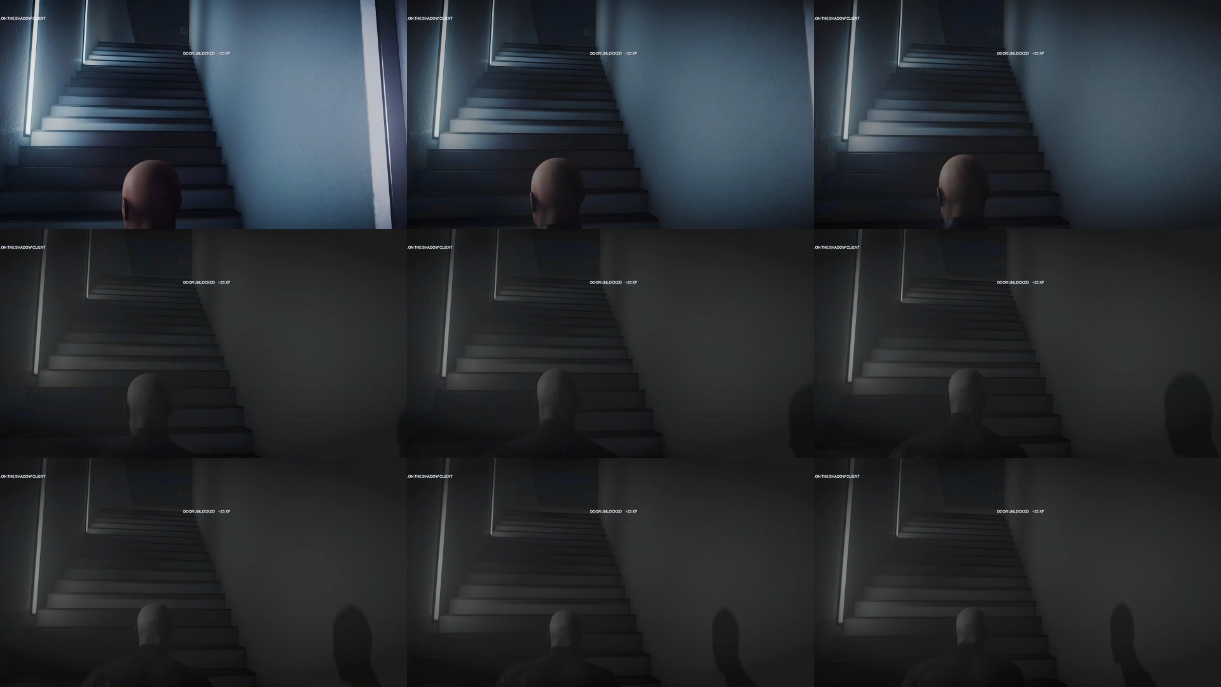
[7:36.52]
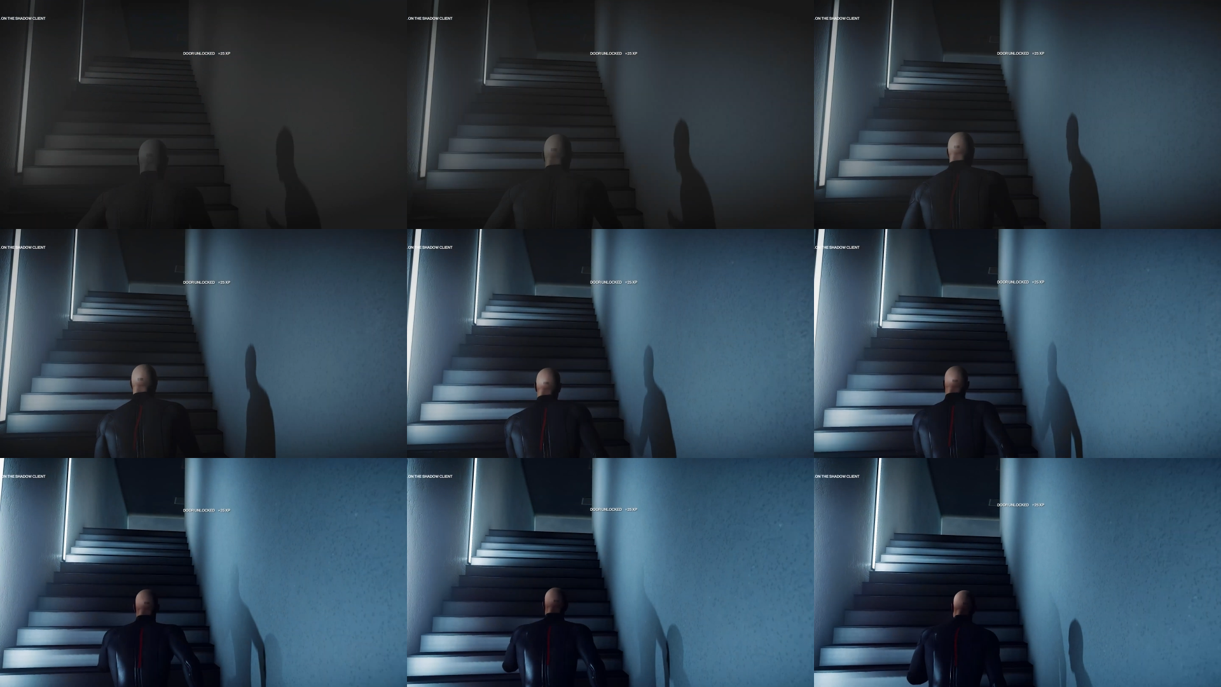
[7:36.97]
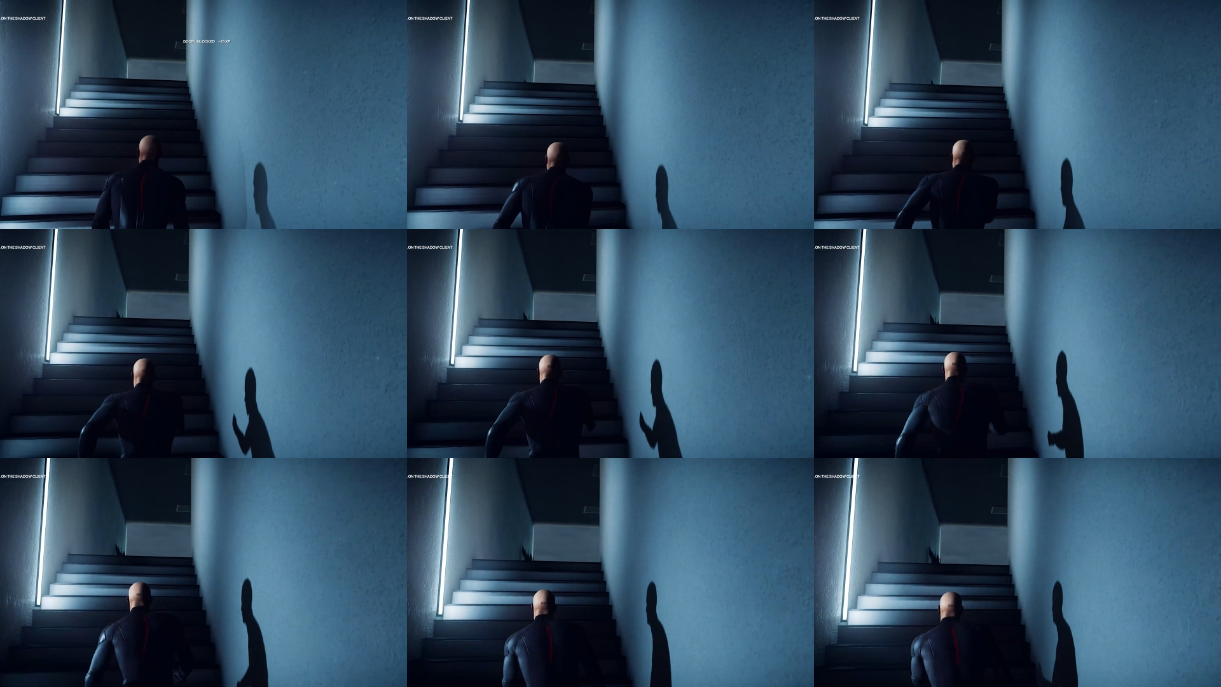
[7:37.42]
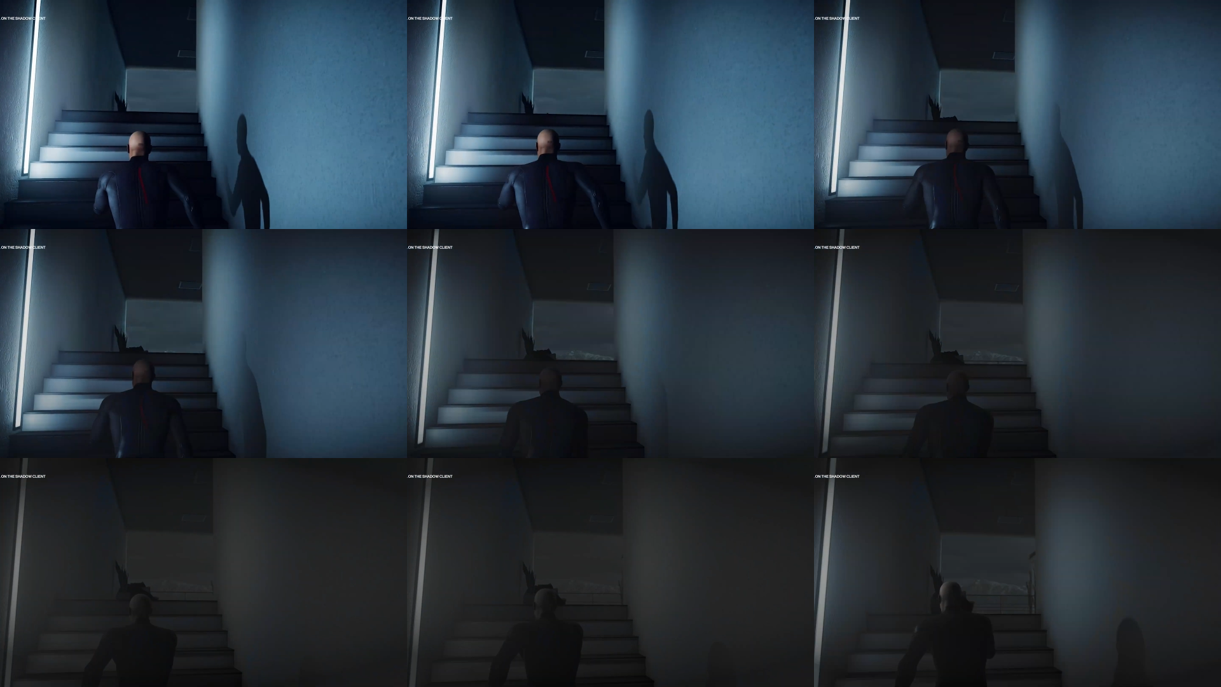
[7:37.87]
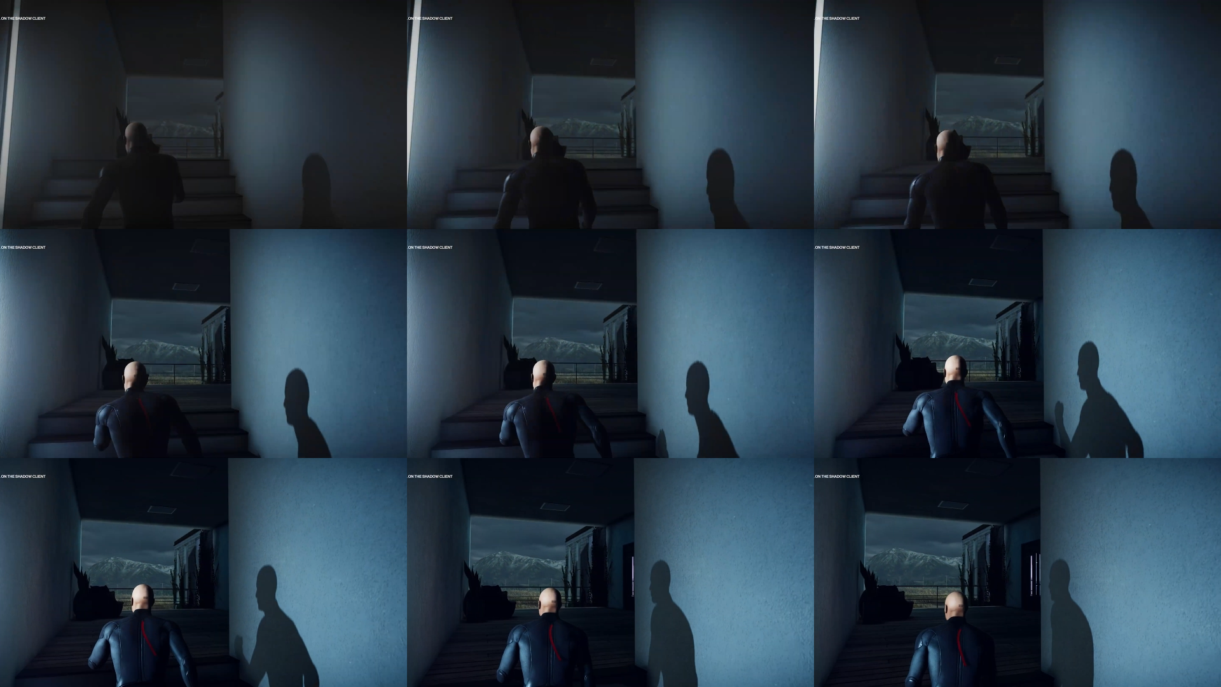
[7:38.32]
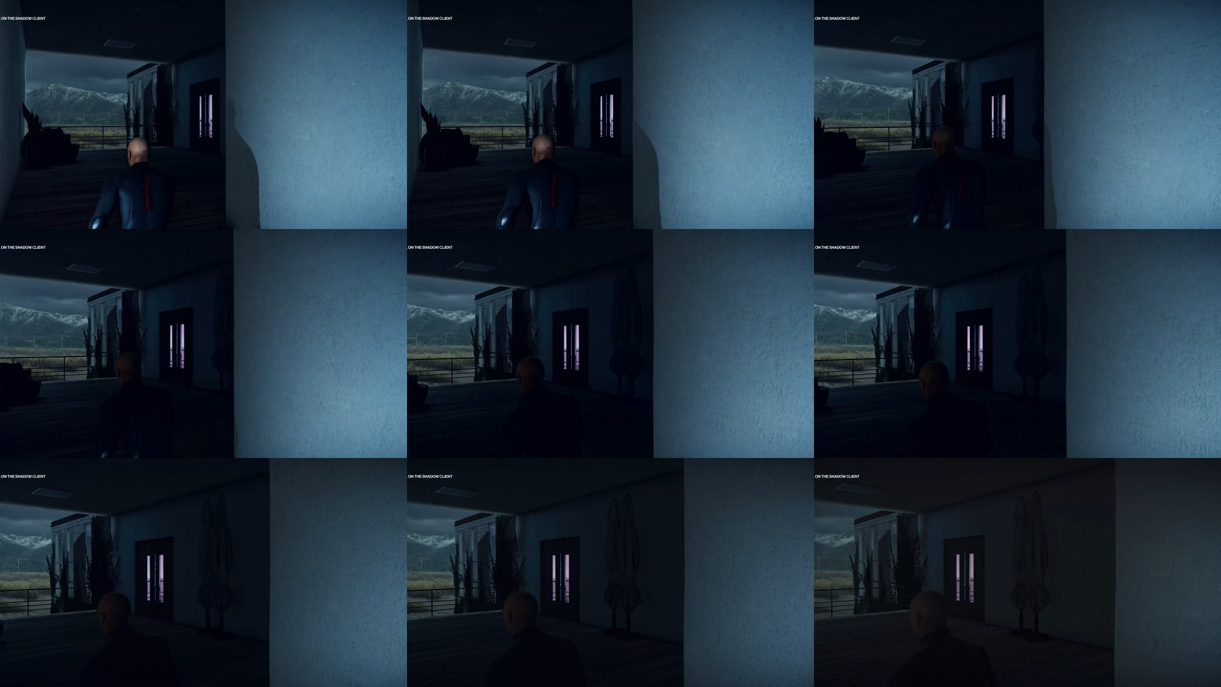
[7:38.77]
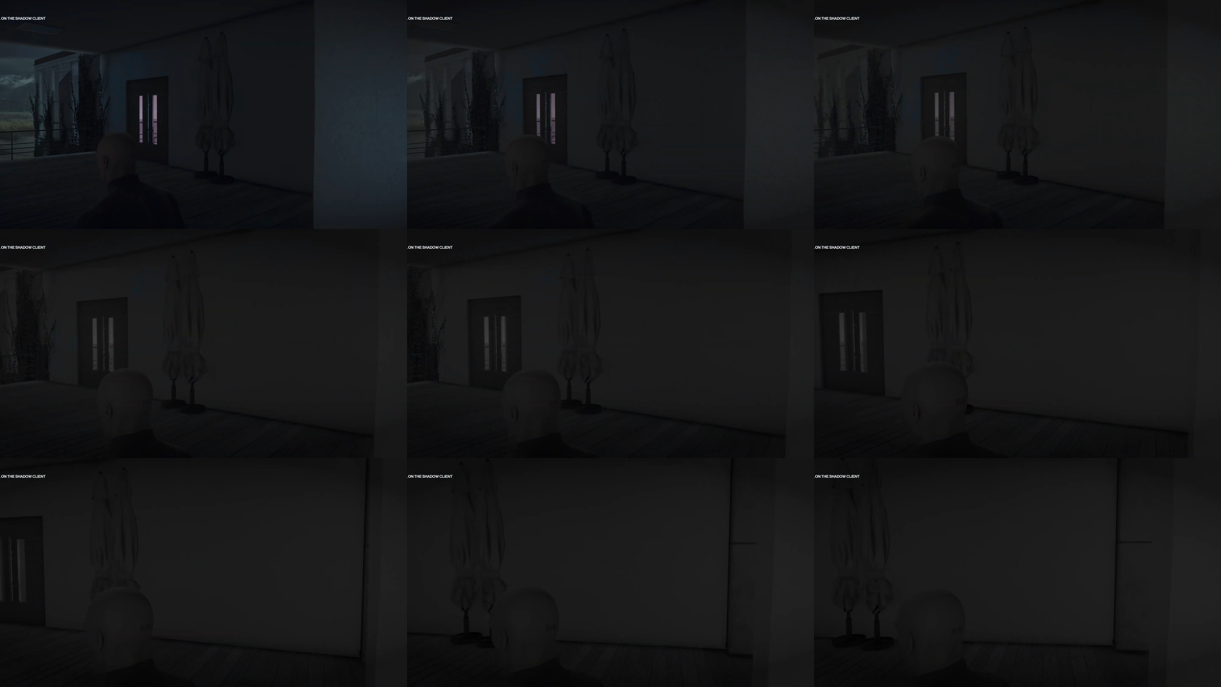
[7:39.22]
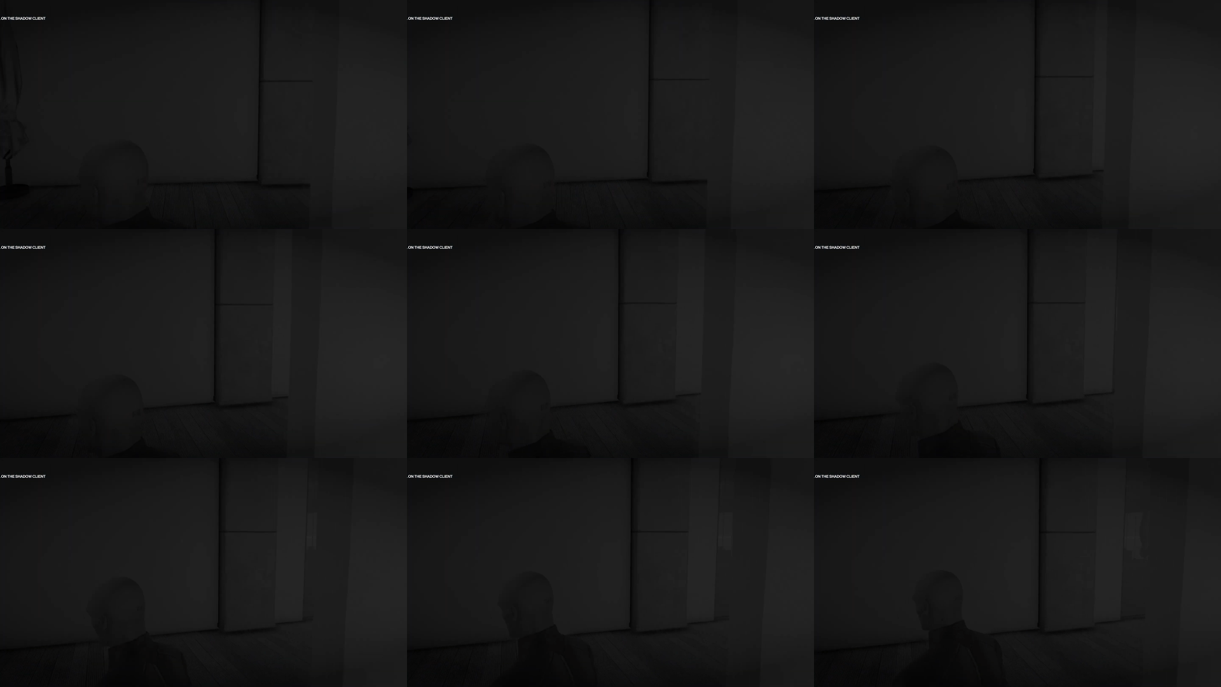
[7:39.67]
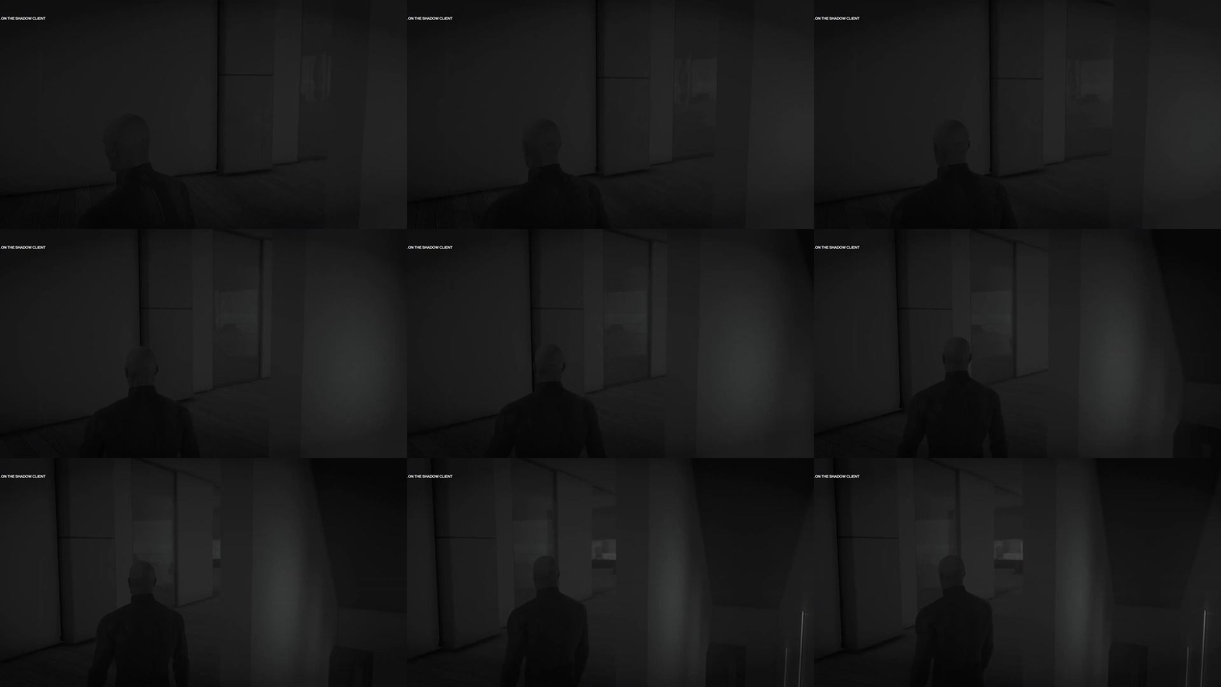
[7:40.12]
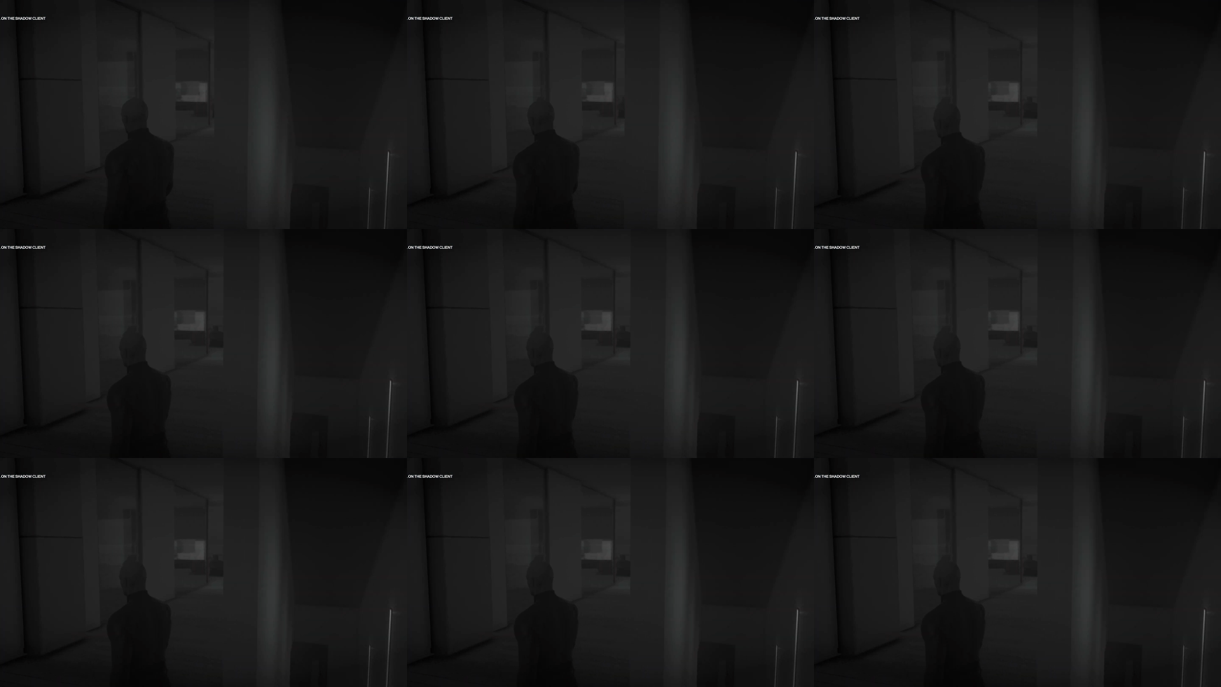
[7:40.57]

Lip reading: [unreadable: no face in view]